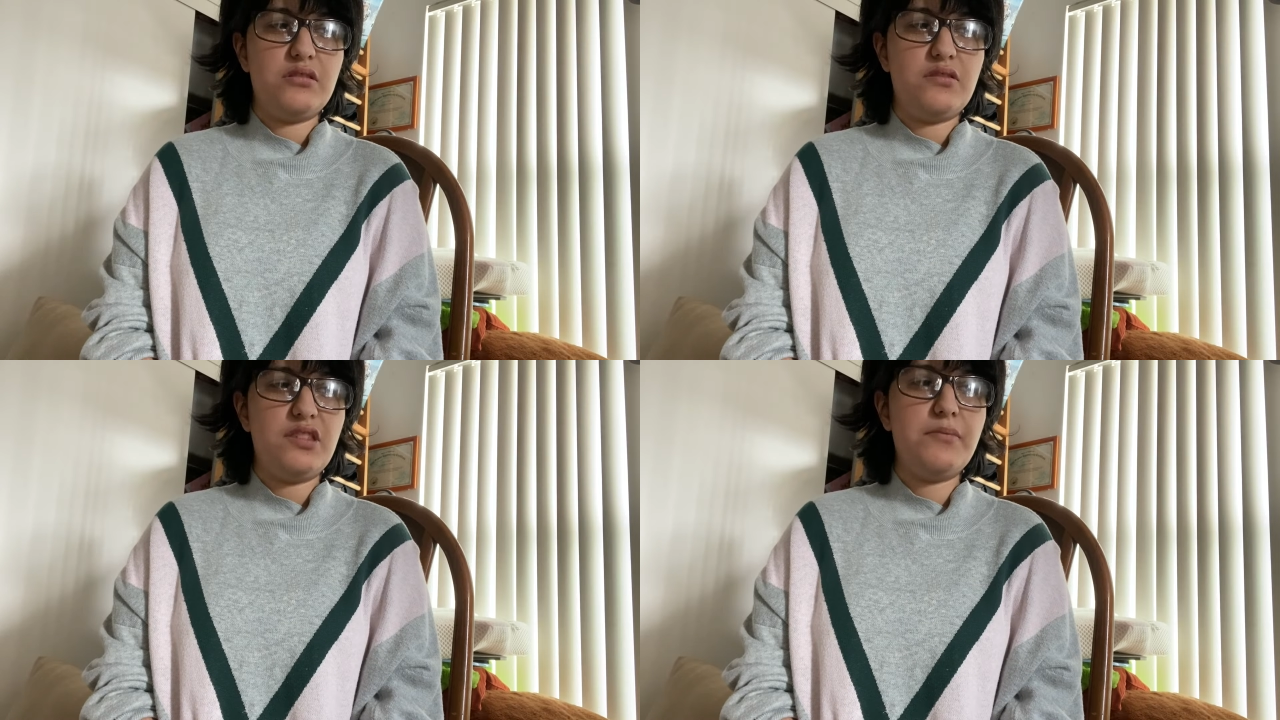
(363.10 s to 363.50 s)

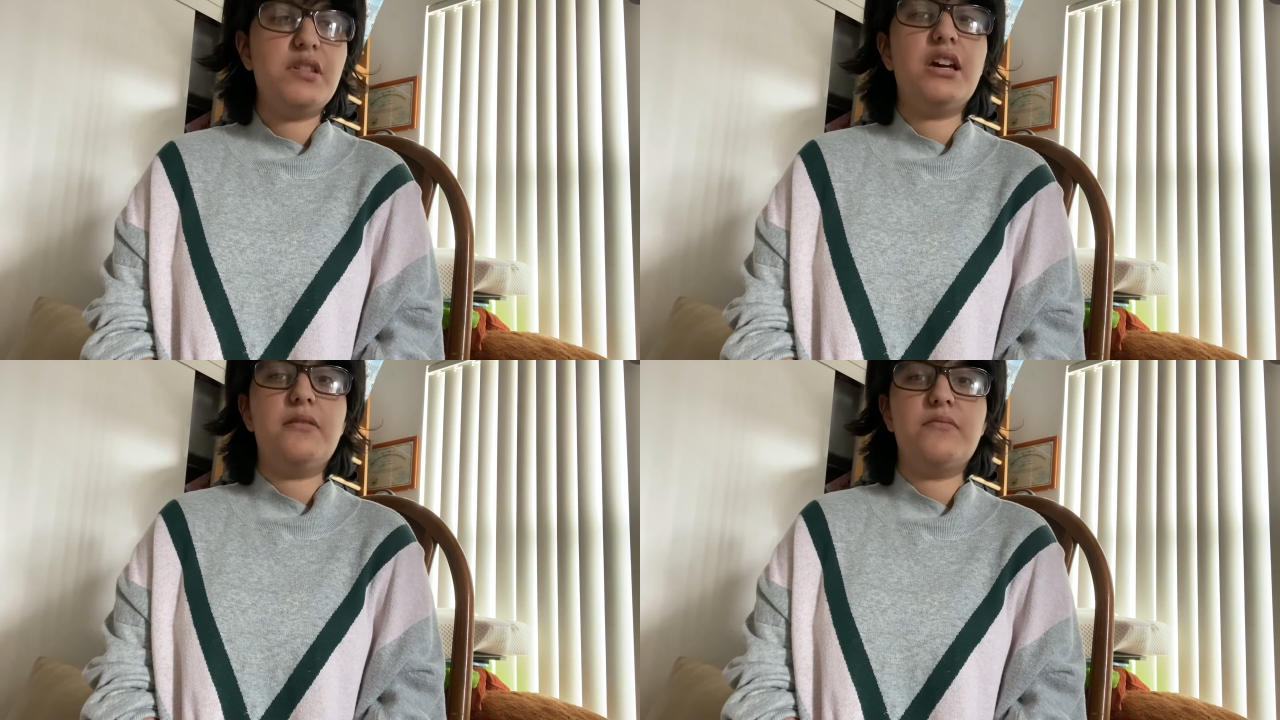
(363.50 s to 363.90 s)

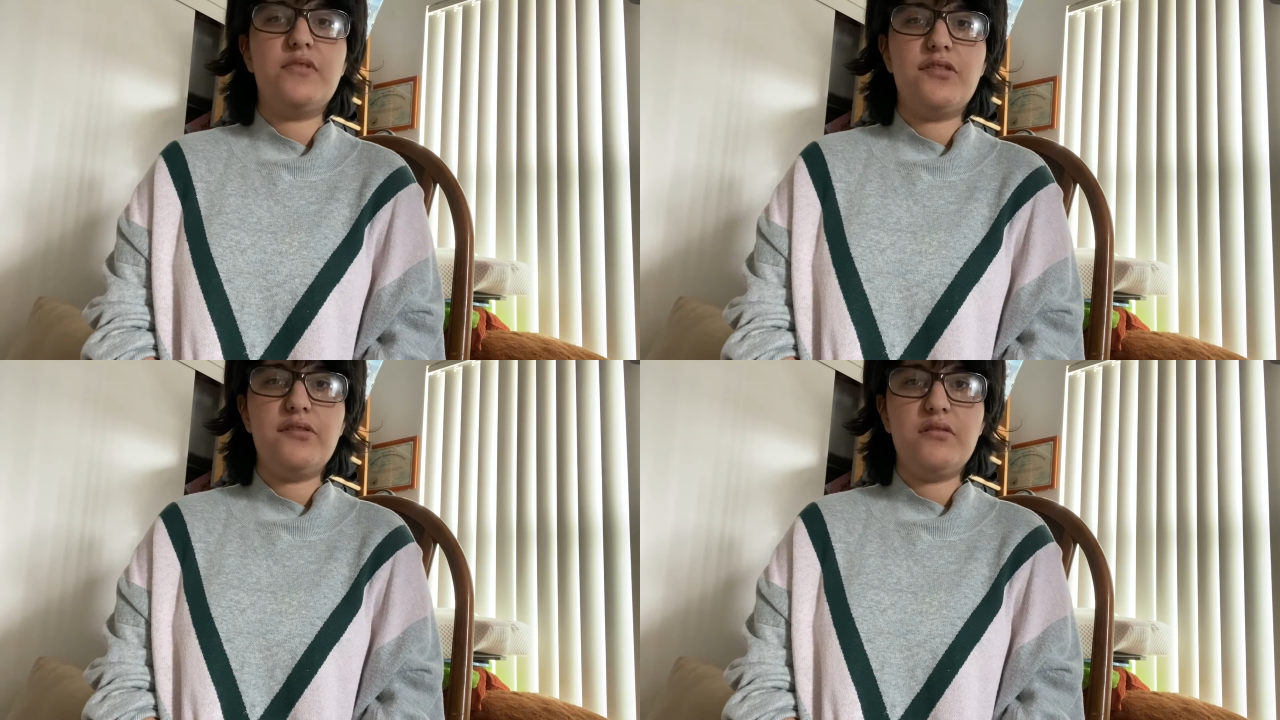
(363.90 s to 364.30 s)

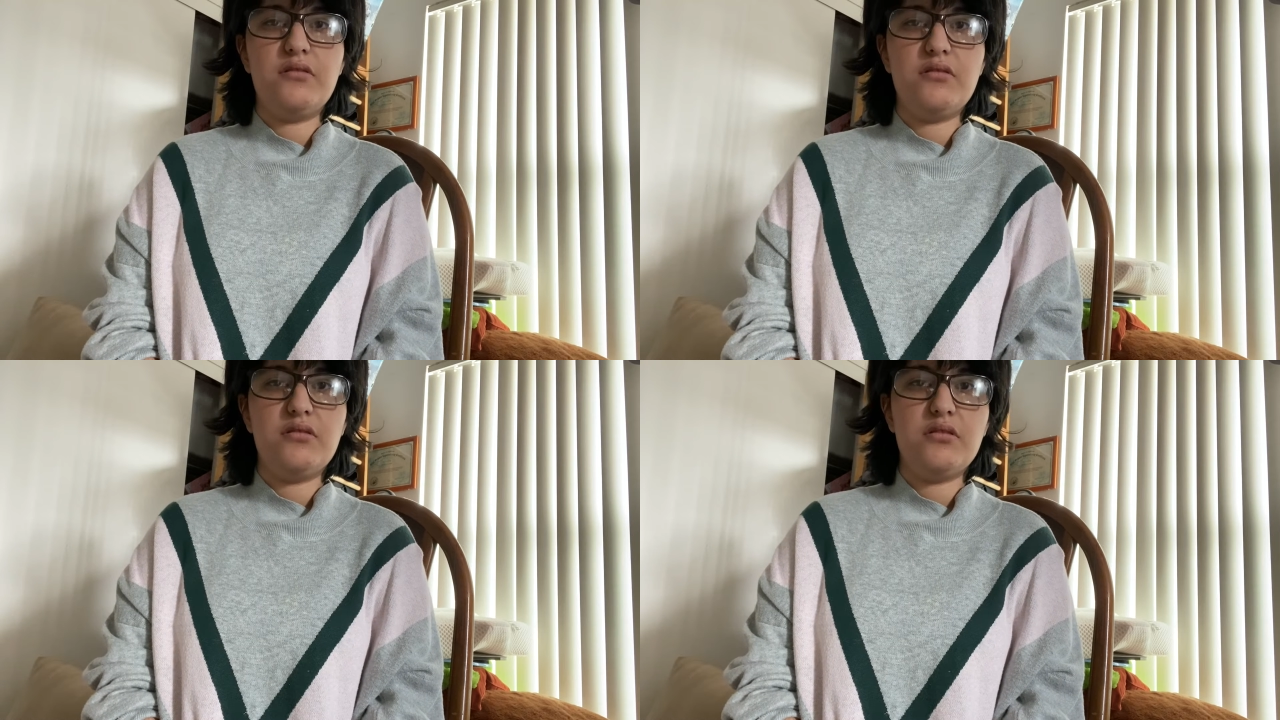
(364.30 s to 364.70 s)
sometimes,
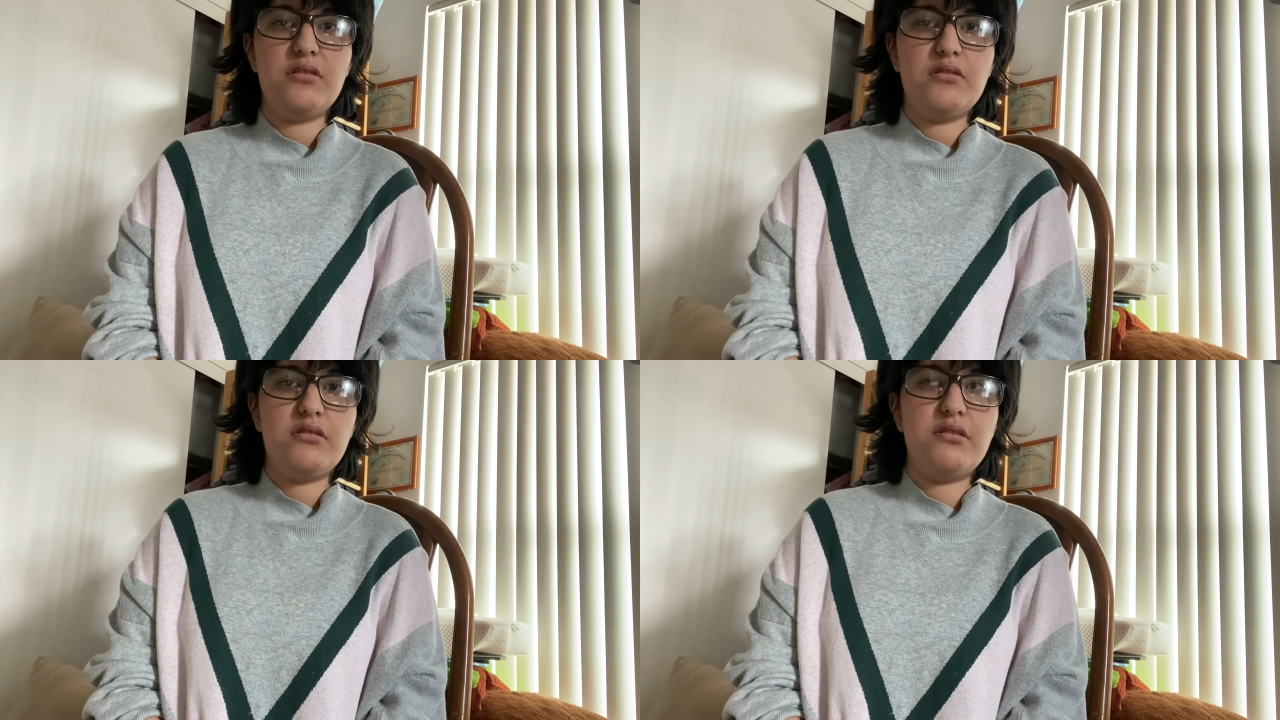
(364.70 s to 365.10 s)

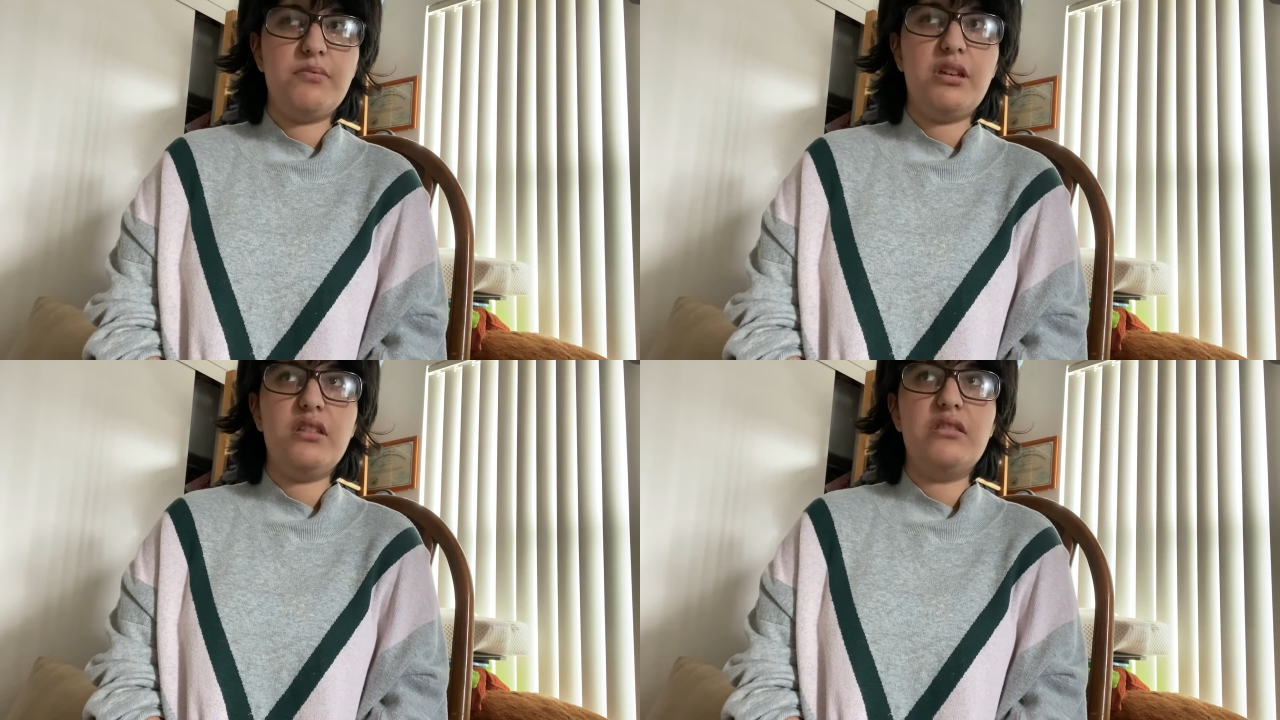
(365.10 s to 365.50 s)

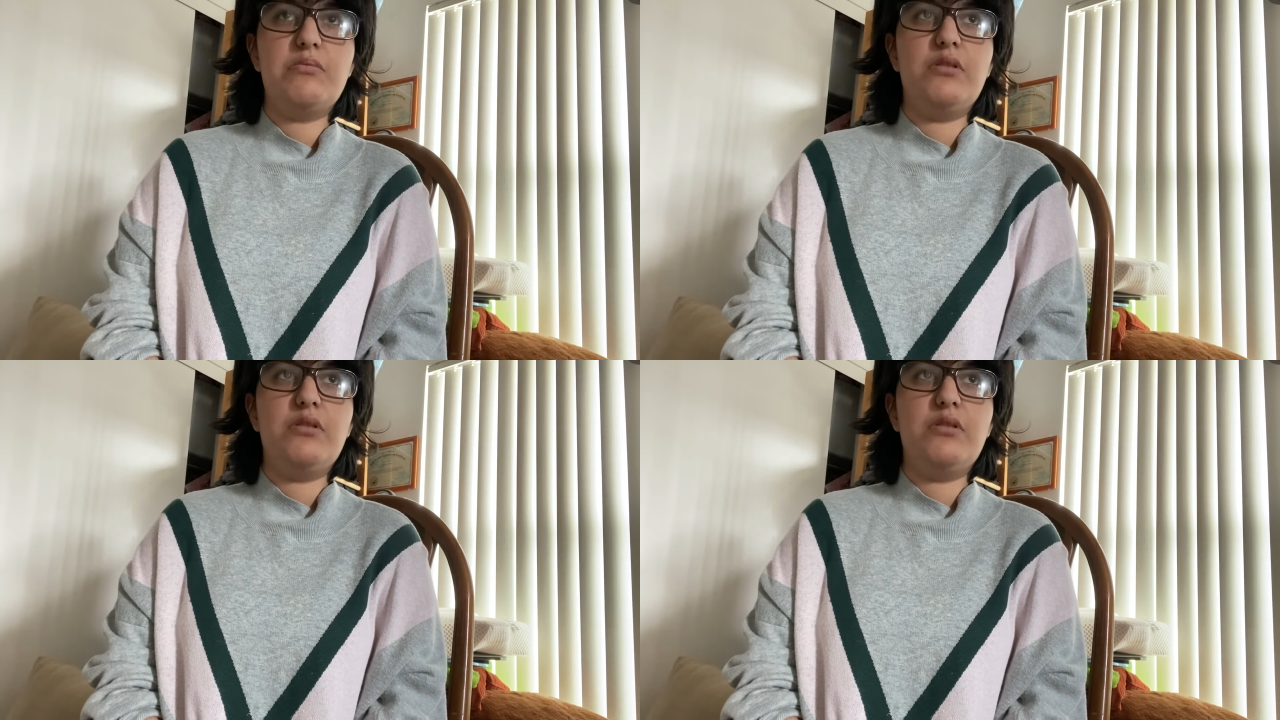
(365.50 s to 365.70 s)
depends,